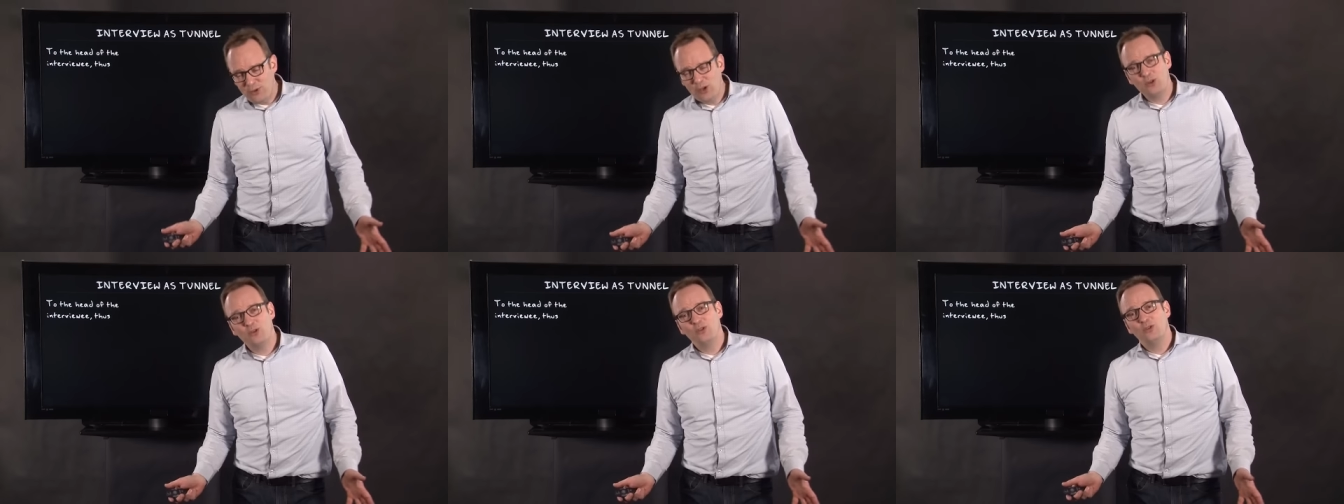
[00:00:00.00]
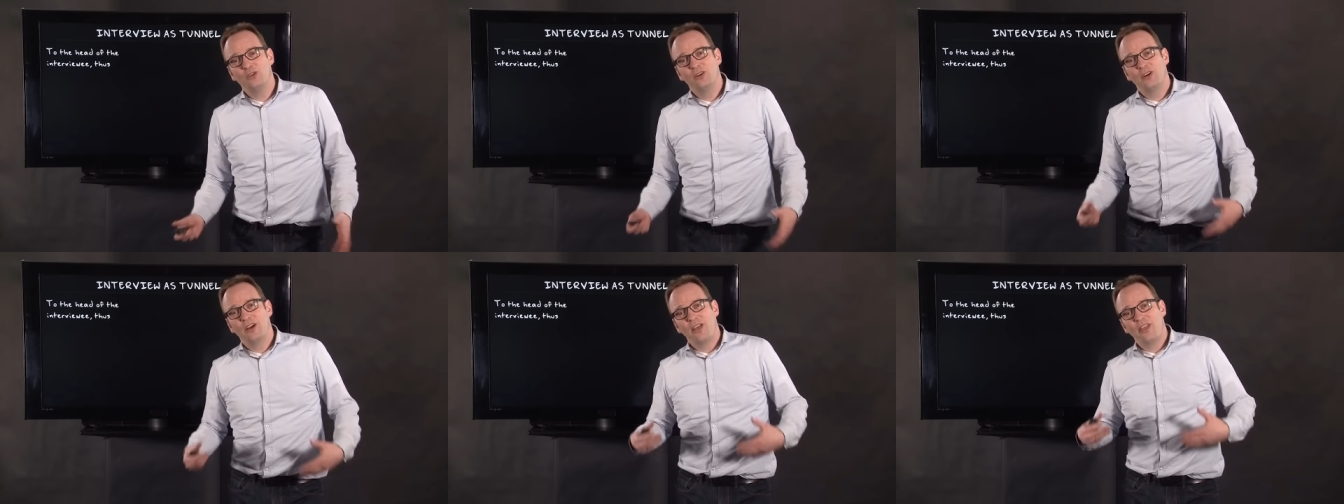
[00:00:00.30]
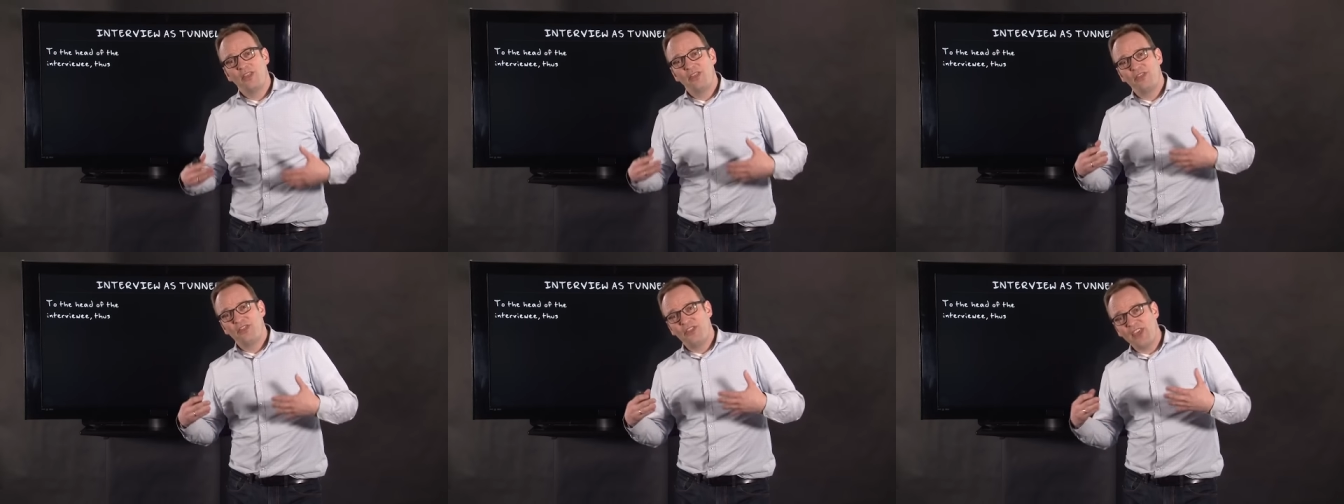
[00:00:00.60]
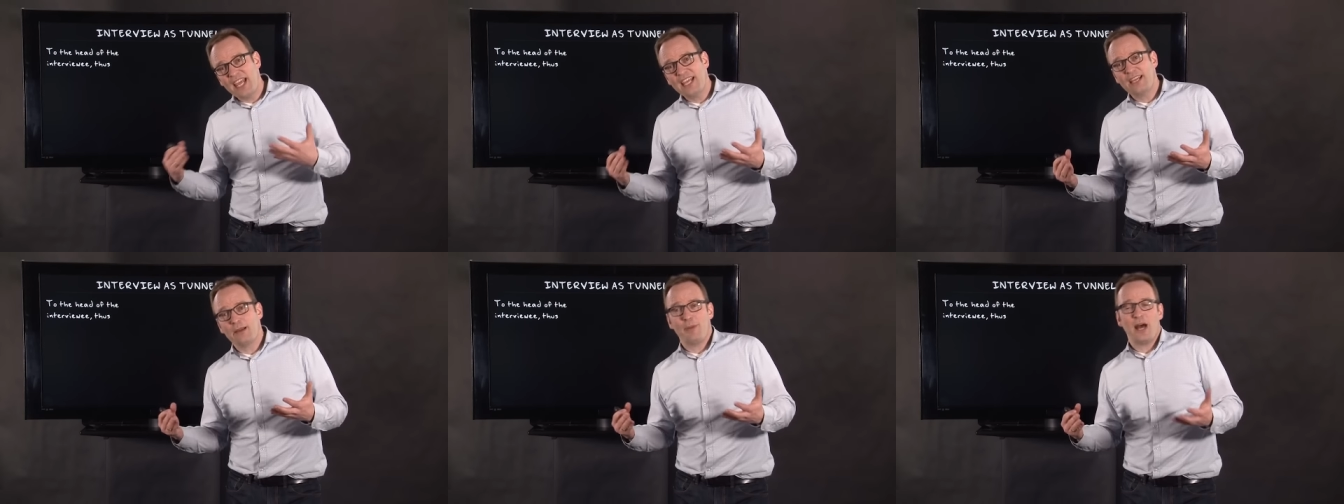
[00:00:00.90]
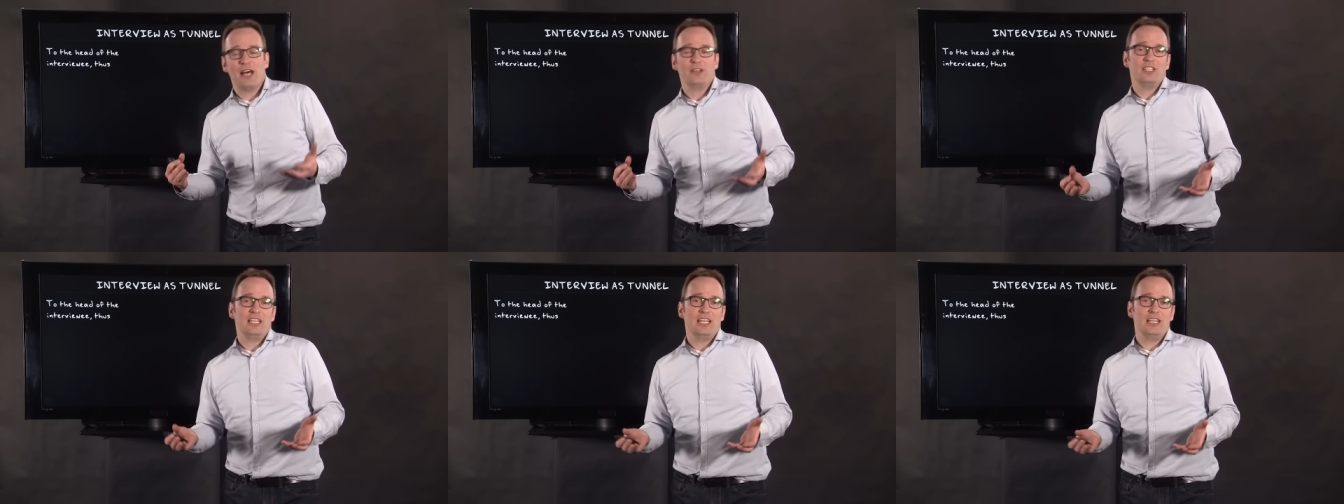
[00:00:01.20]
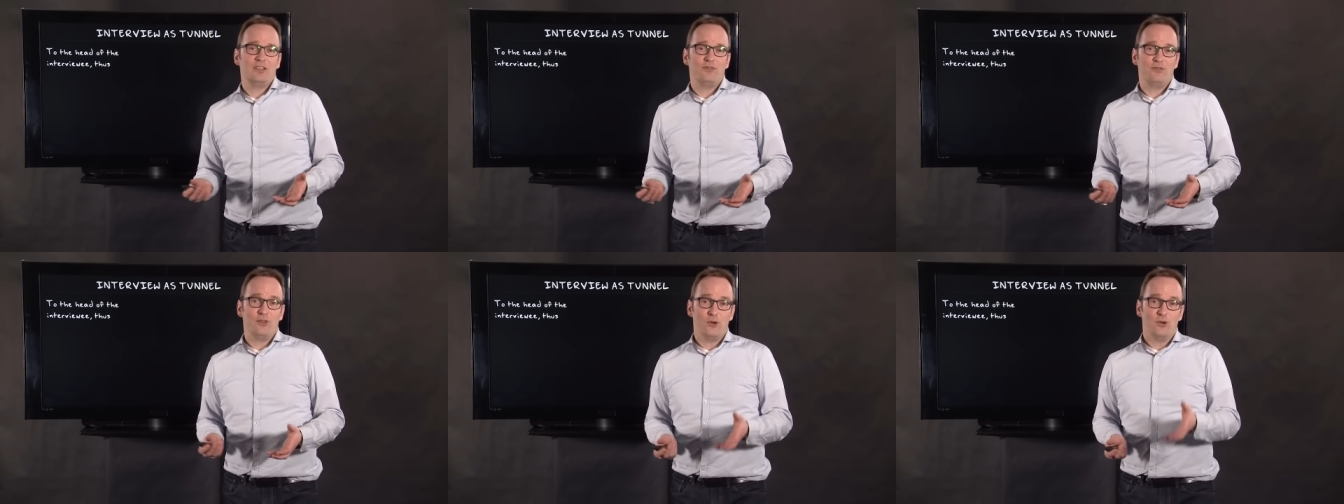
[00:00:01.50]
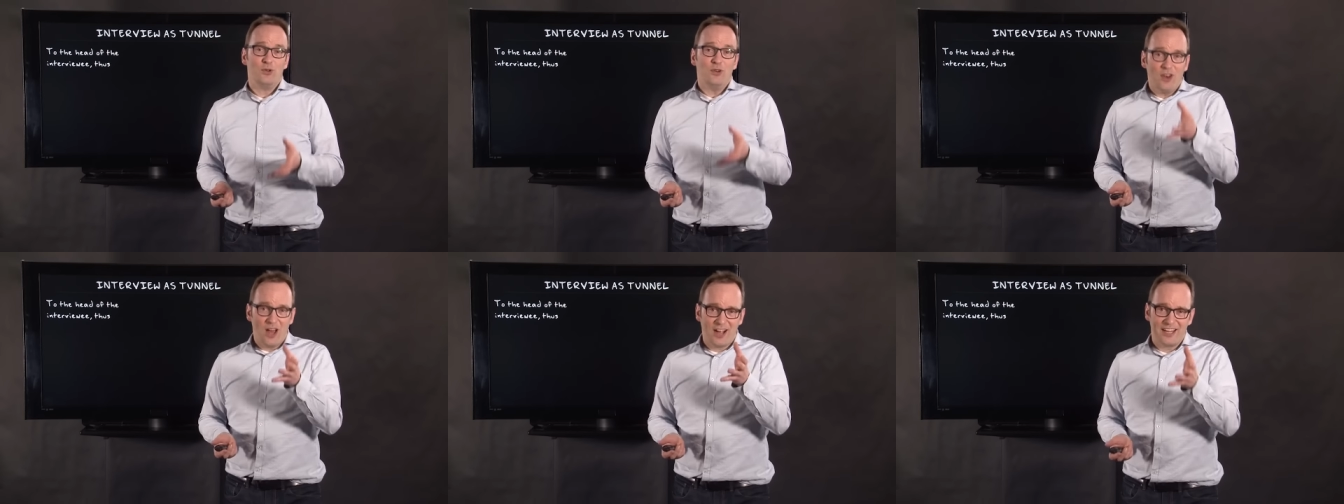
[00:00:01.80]
you think about the
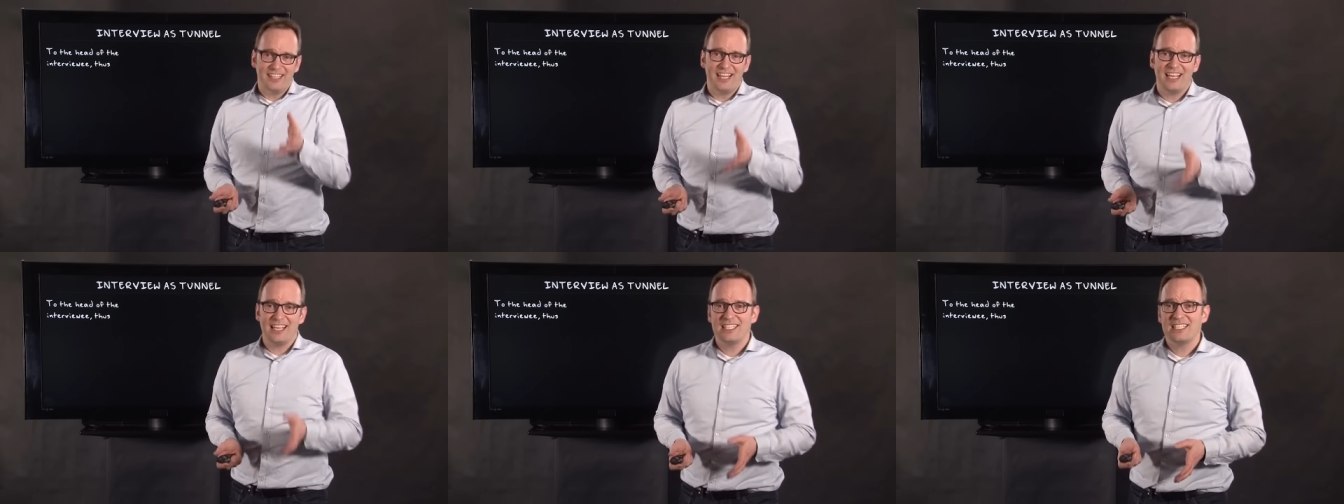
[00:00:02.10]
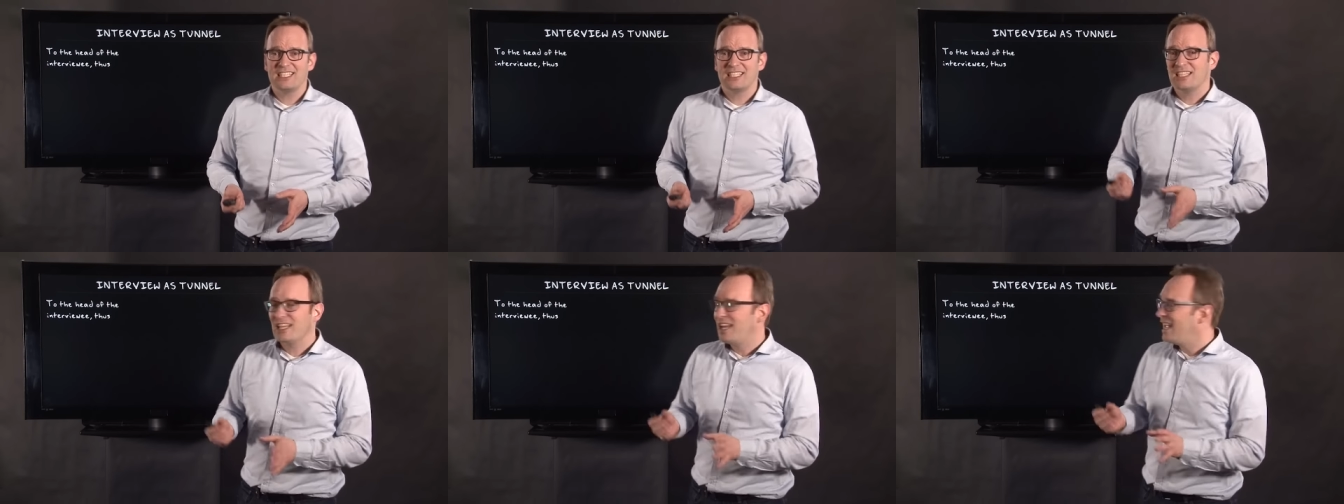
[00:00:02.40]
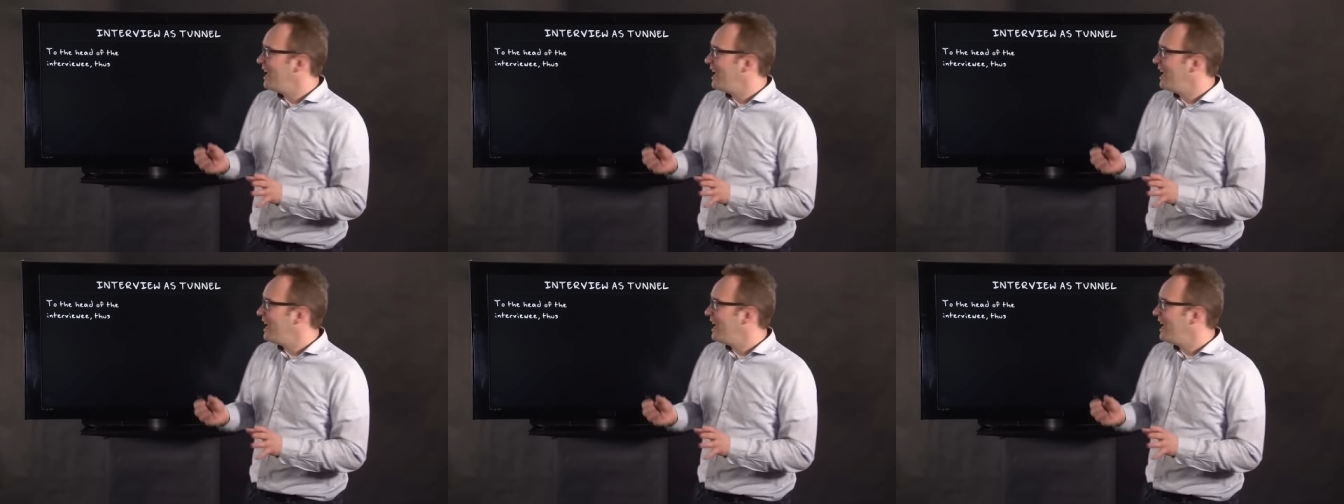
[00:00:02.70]
interview like this,